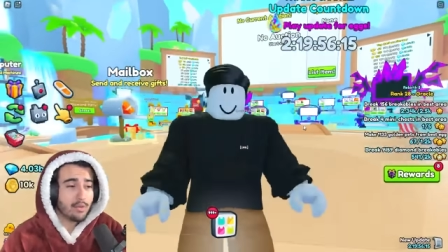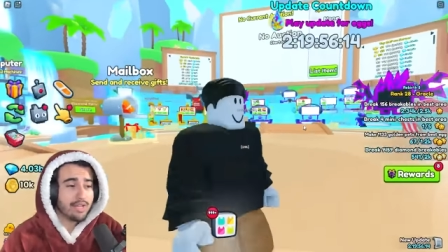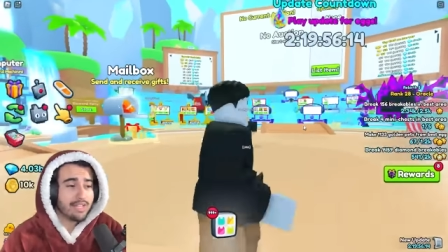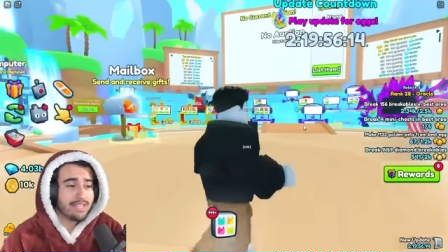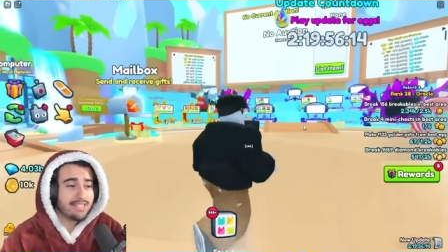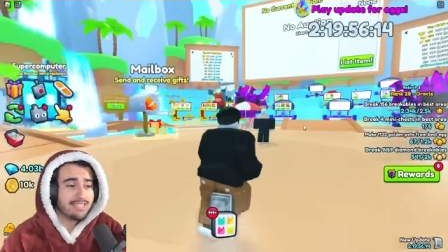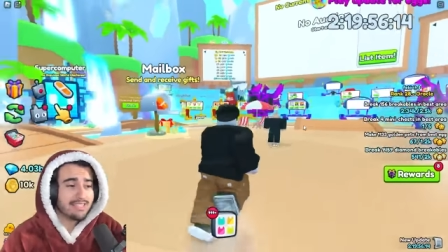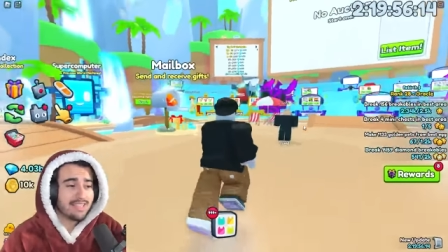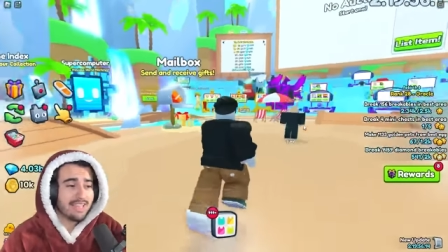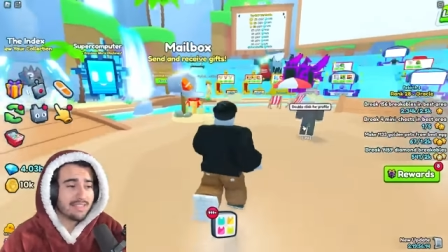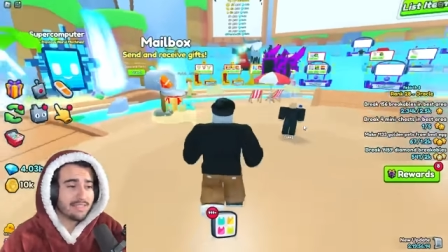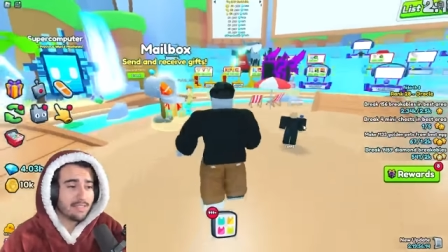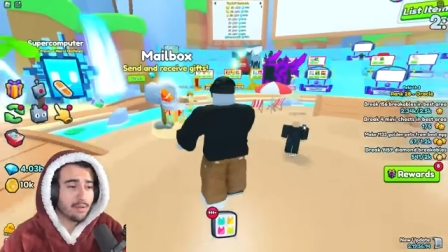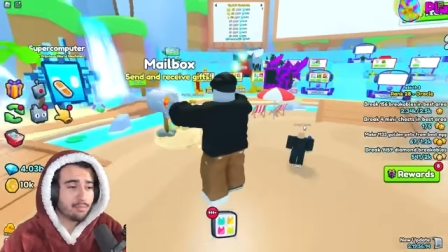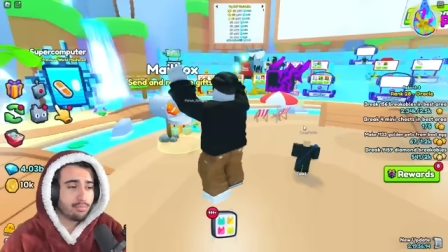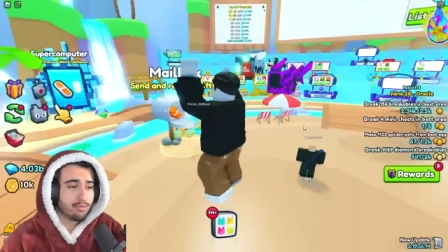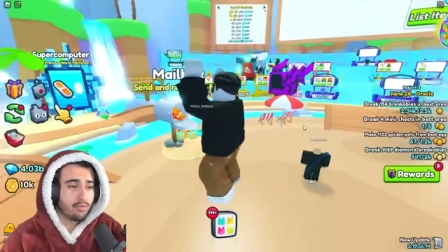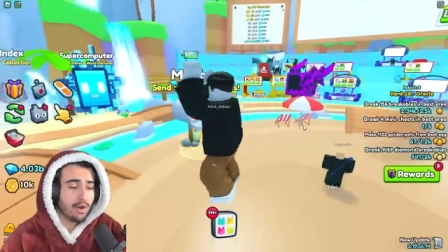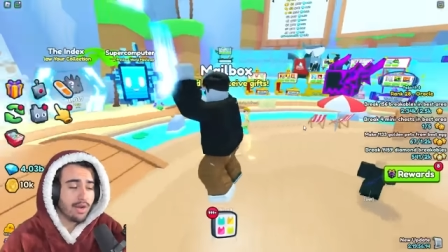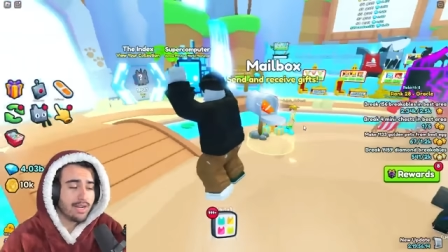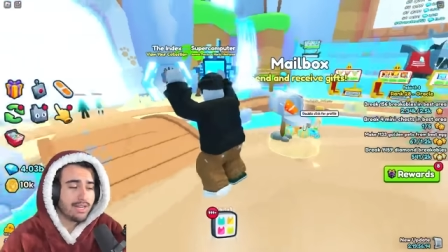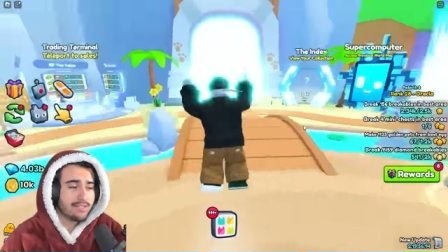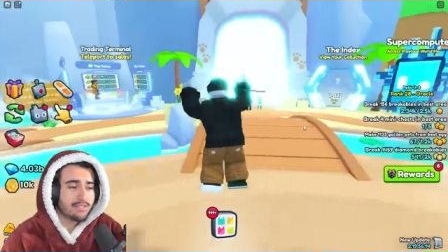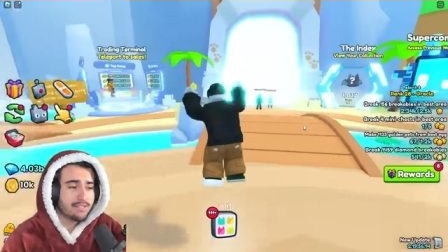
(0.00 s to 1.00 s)
though is that the
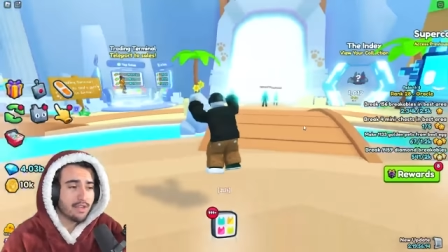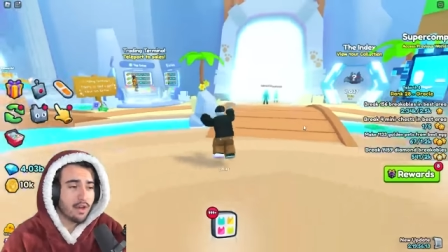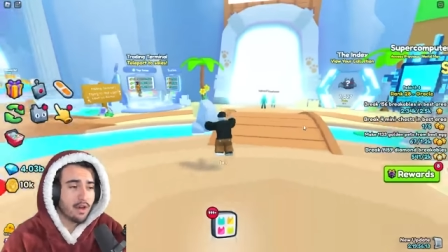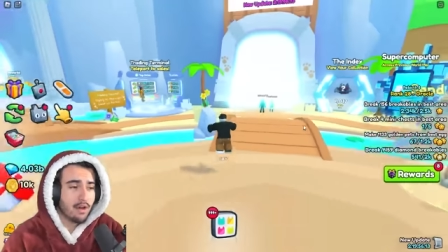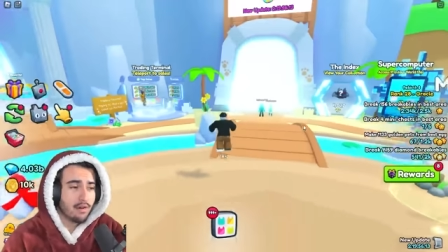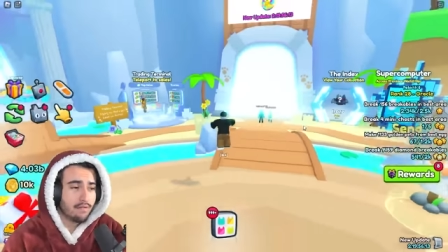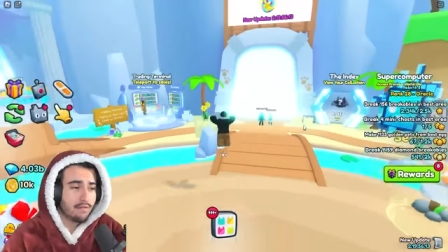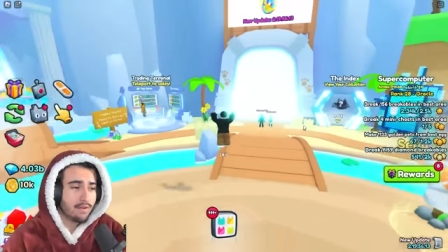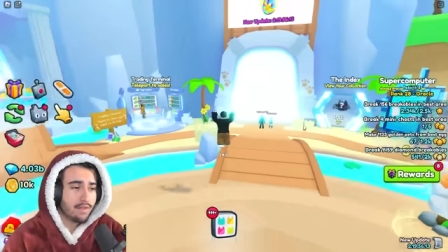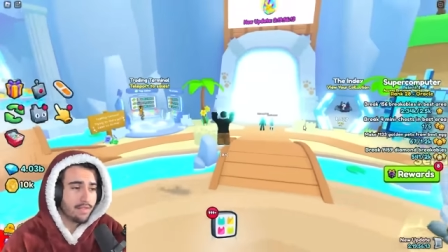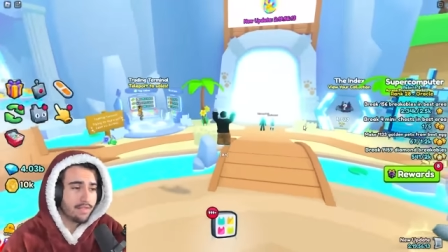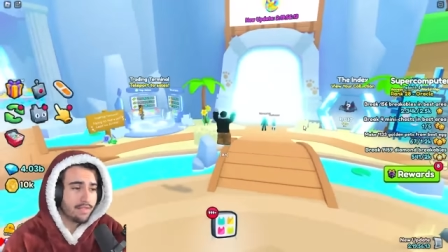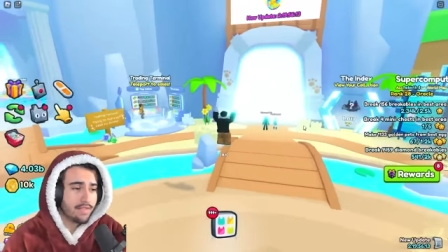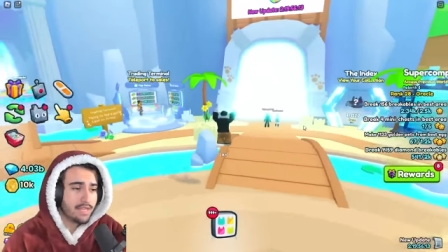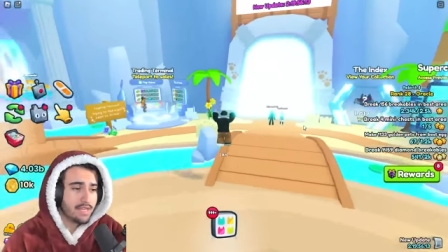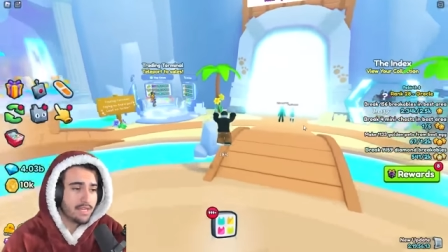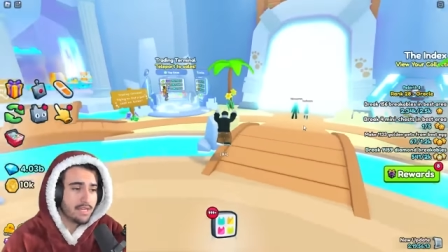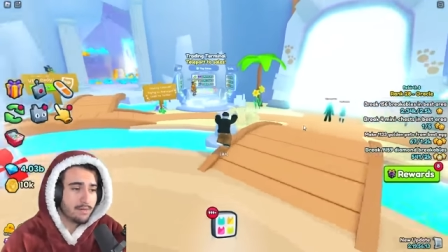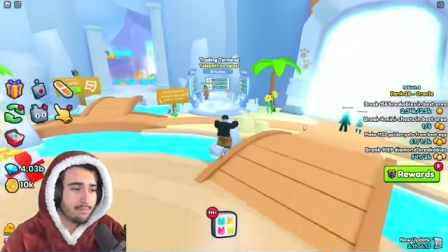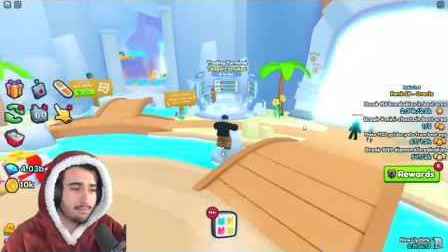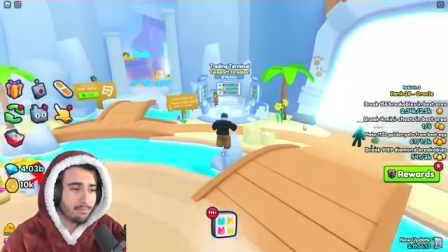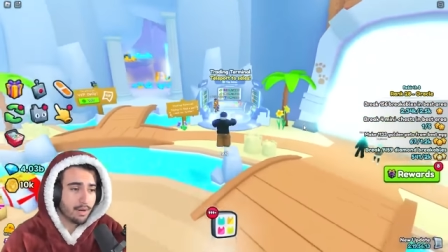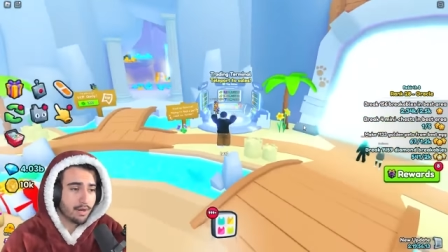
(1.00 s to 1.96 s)
price of the